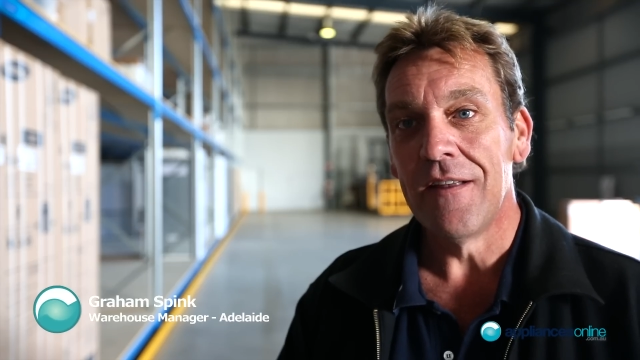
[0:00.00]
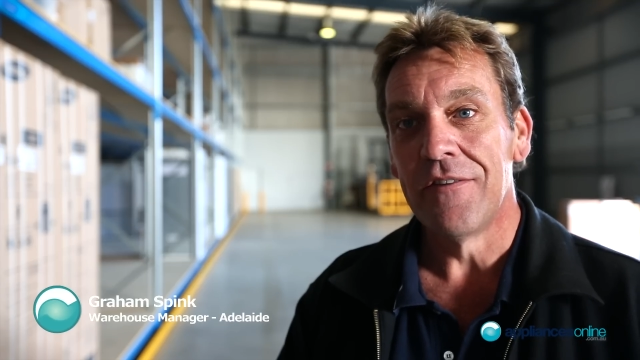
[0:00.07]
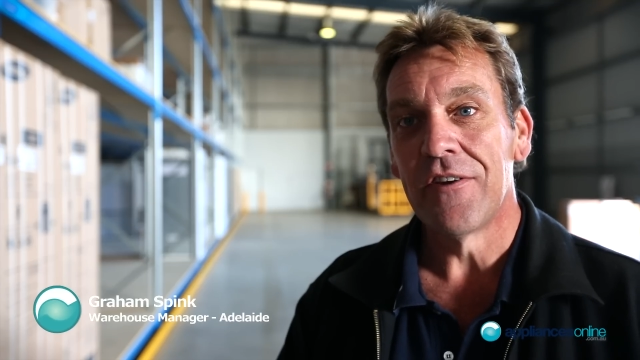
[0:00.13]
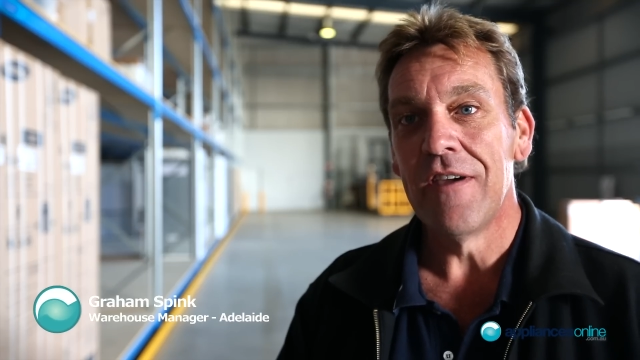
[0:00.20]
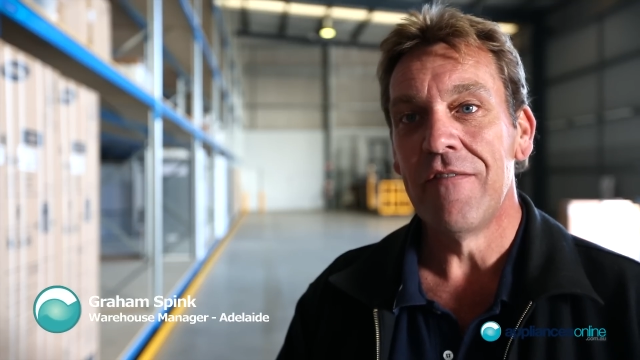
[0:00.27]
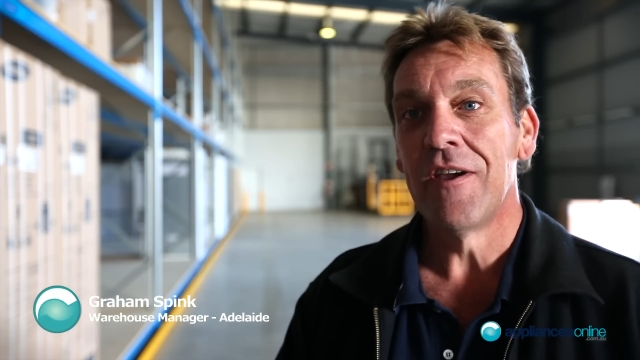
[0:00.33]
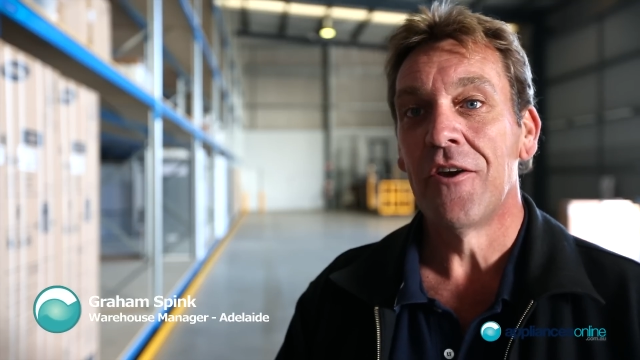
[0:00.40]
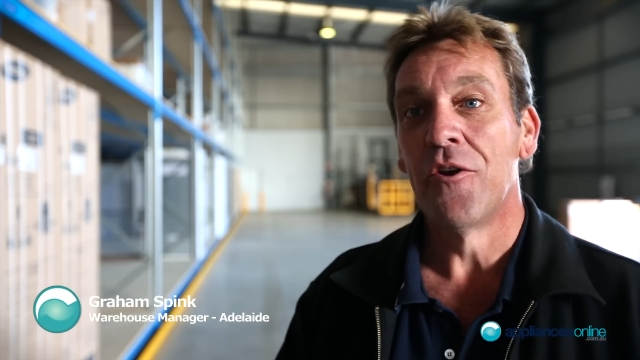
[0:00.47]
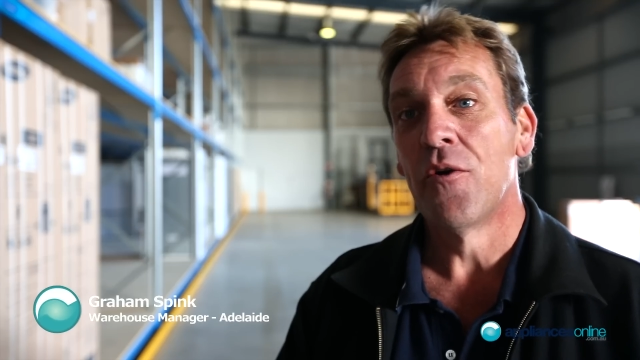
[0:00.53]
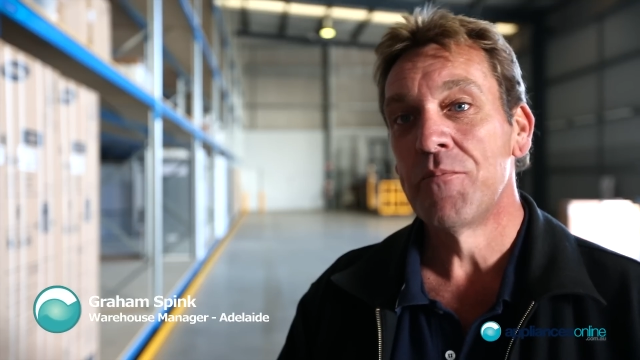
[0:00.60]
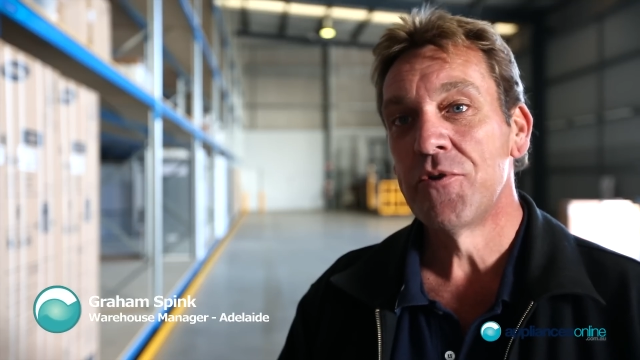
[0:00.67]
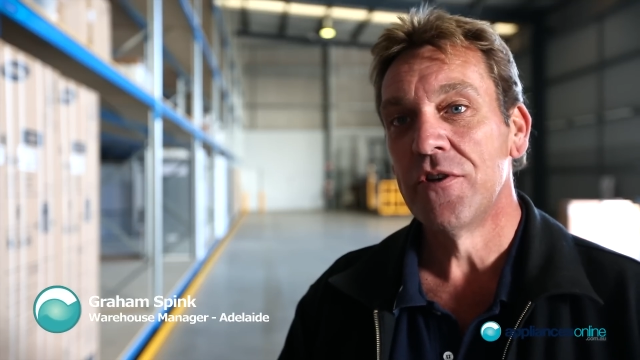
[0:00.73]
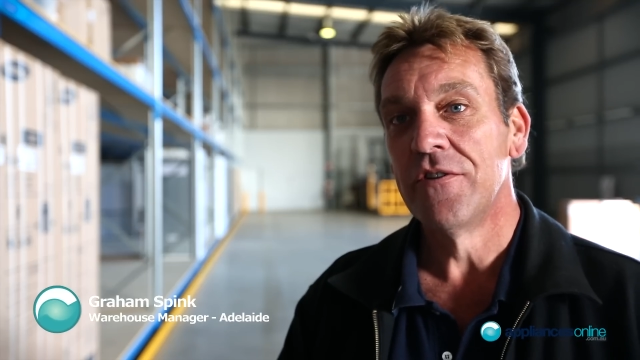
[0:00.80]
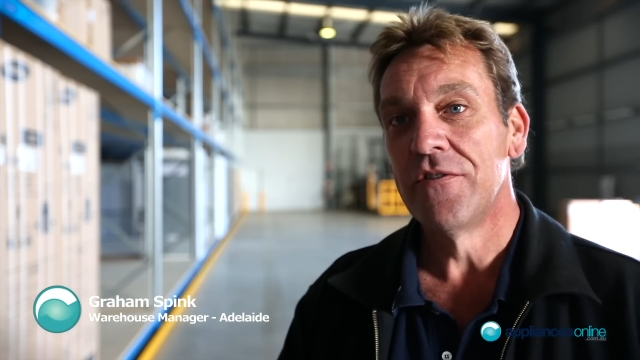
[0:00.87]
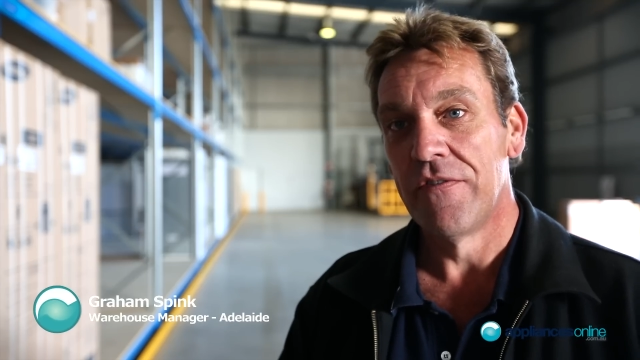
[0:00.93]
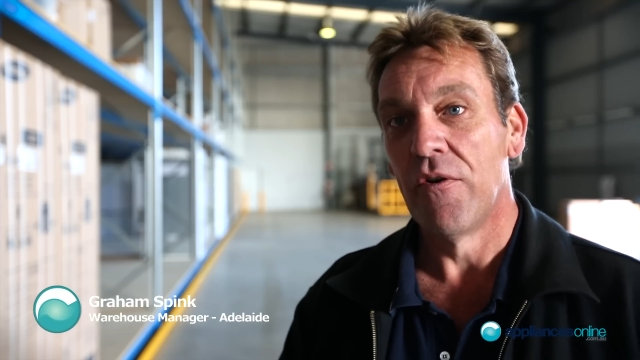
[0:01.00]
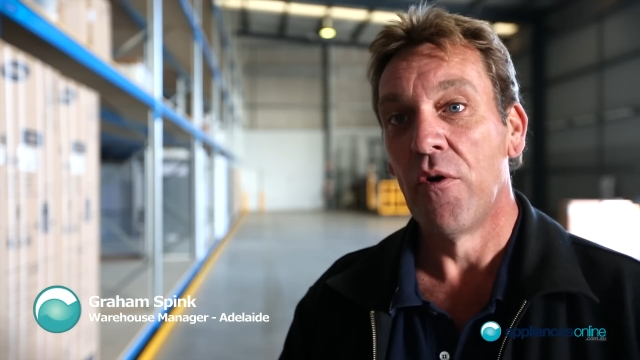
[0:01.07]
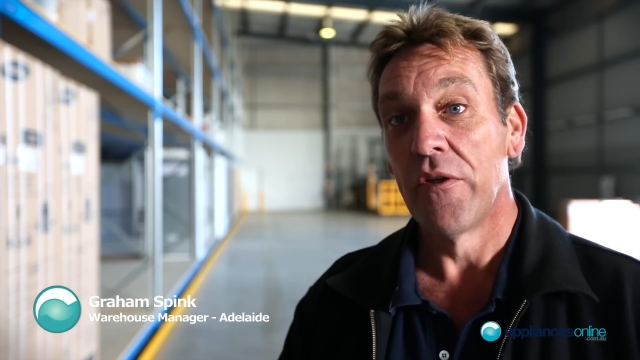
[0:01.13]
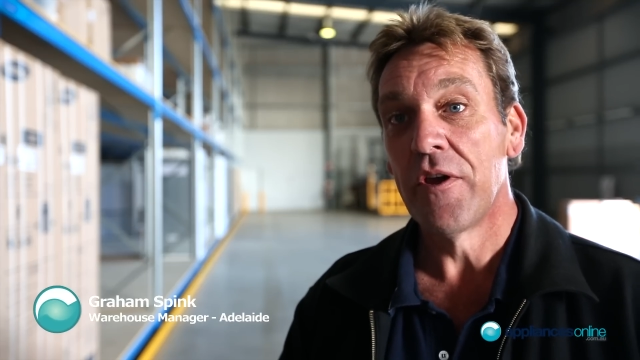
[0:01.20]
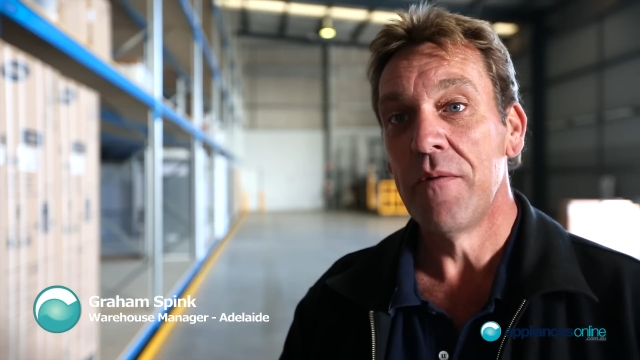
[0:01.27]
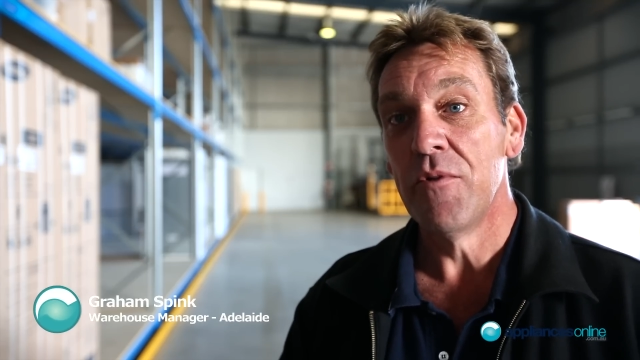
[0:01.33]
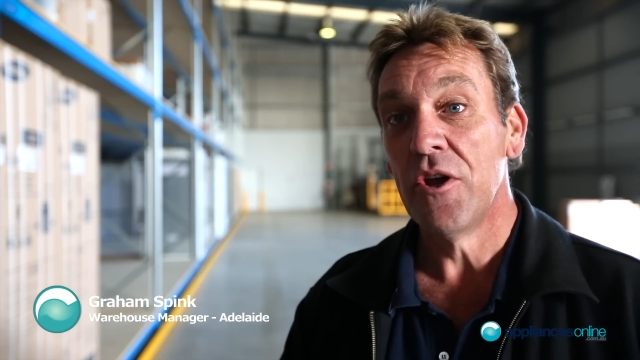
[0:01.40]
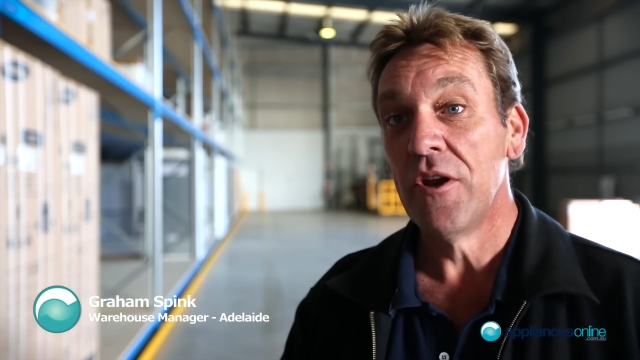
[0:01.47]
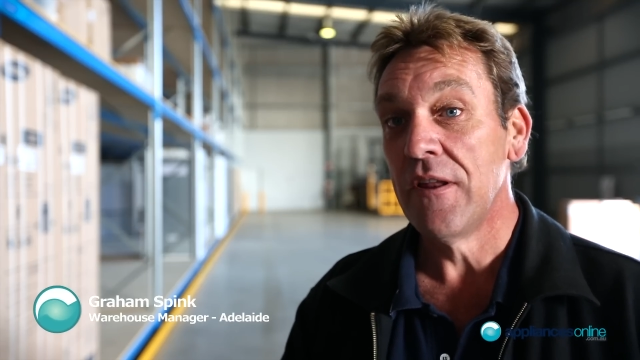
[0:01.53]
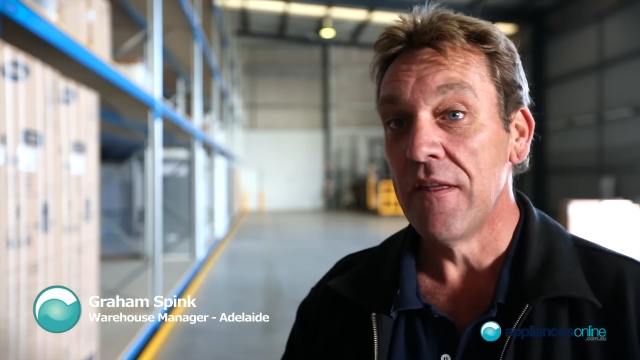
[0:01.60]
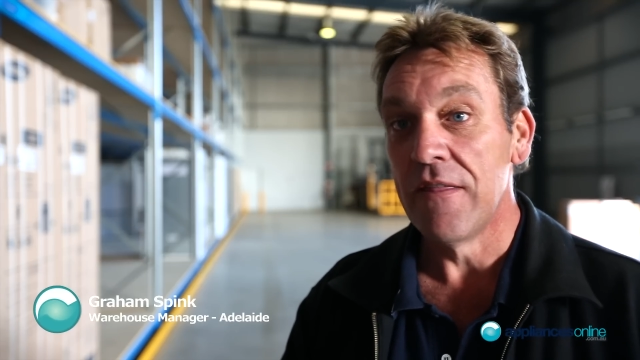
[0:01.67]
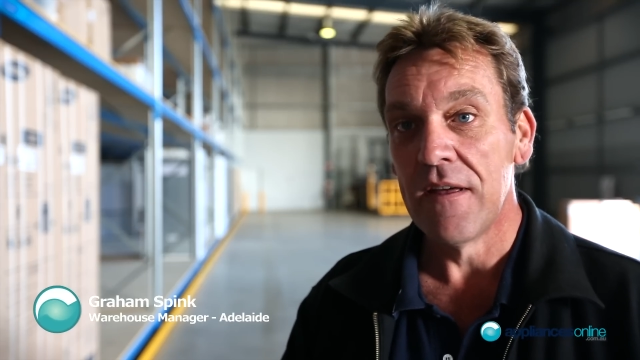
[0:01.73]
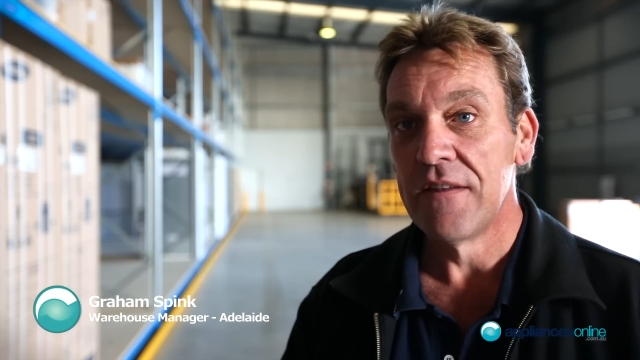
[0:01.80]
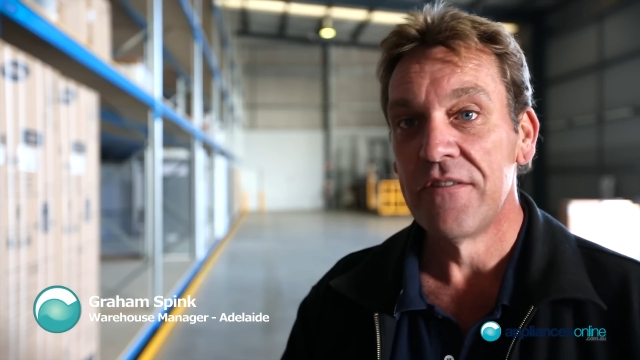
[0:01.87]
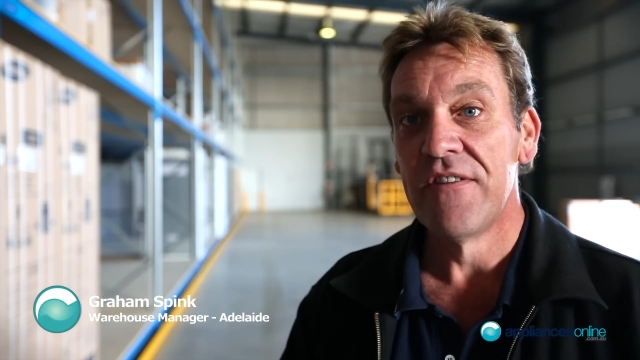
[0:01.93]
It's giving an option for the community
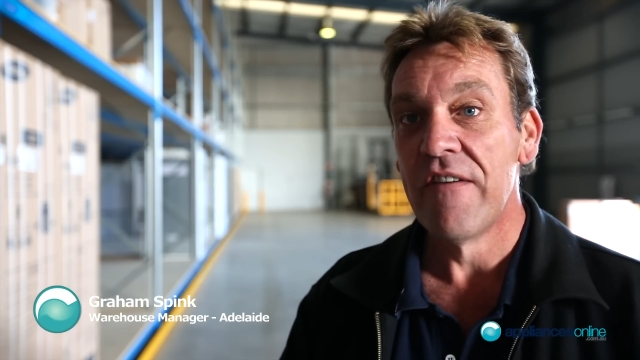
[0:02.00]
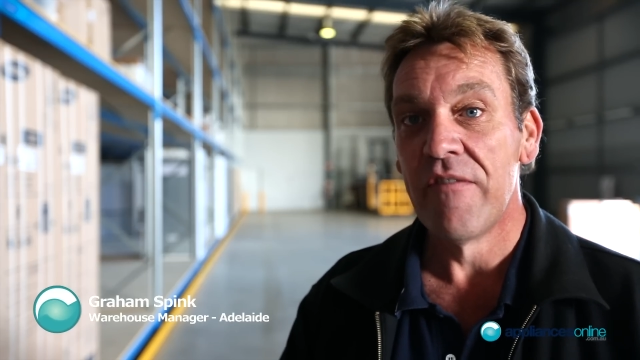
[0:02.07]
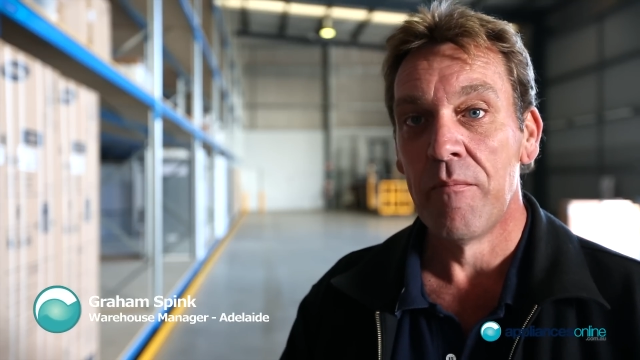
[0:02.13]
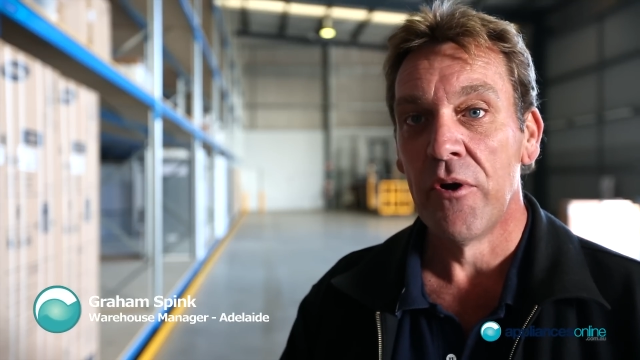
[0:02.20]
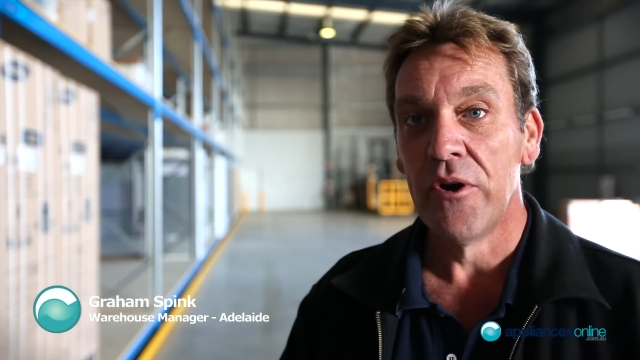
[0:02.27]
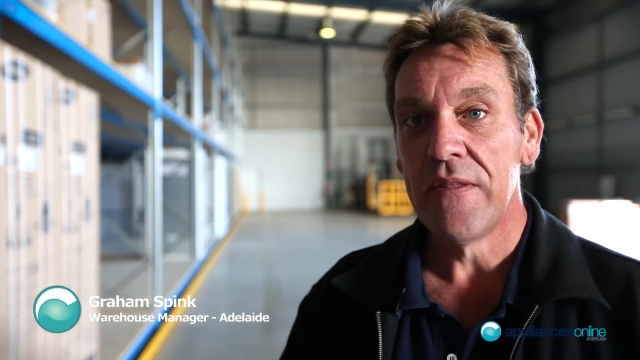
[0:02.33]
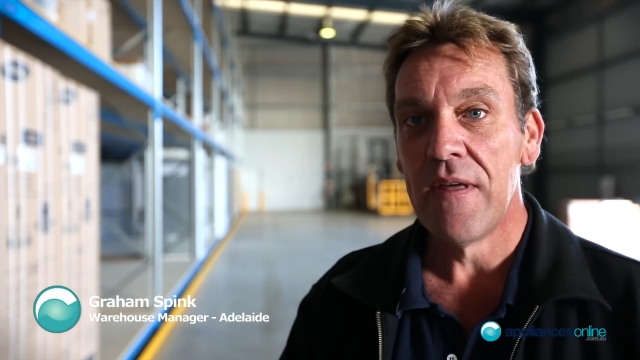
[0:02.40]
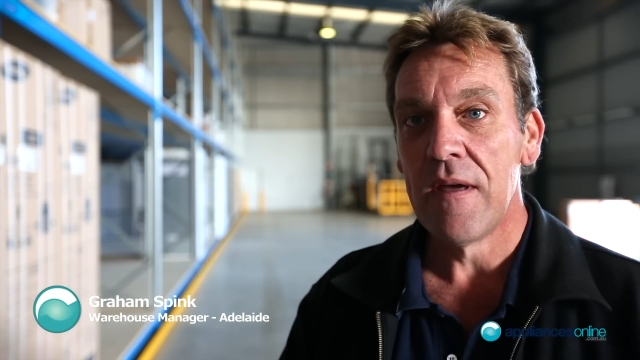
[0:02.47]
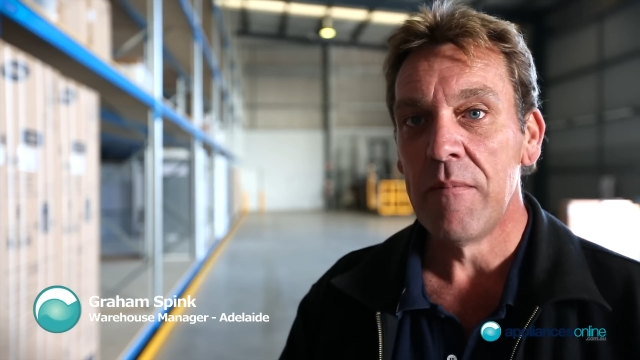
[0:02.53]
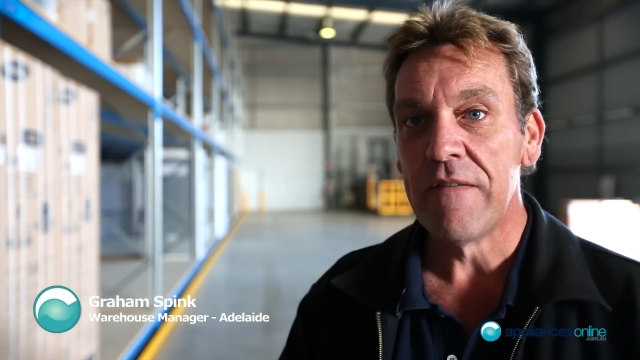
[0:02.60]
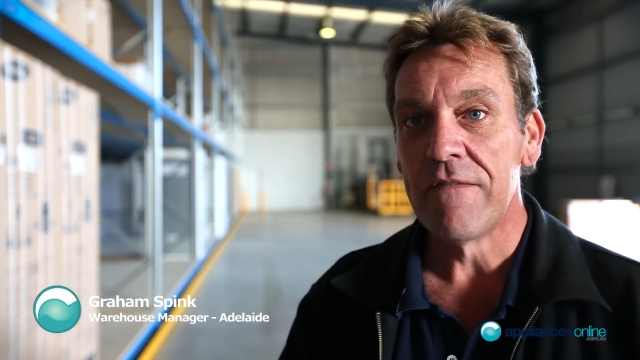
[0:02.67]
that has never been there